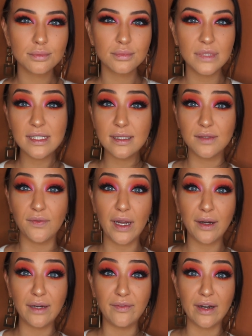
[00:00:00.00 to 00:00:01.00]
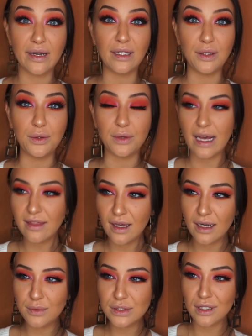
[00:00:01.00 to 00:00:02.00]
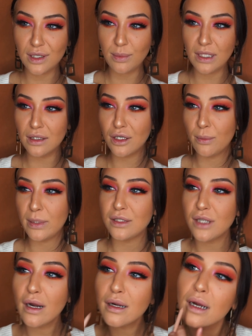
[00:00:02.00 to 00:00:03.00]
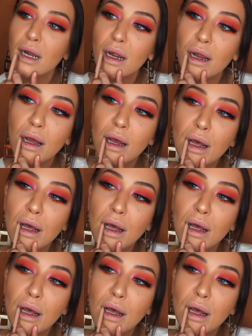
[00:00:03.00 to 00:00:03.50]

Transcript: This is very, very nude. I thought it was going to be a little bit darker.